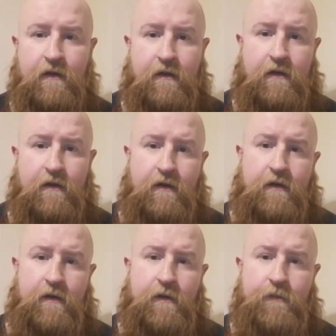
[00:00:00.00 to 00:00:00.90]

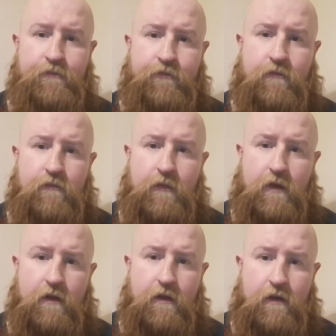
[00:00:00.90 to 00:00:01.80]

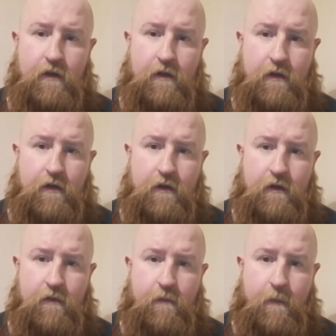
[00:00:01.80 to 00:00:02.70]

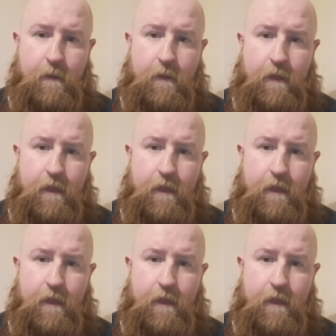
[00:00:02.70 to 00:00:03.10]
No one is speaking in this clip.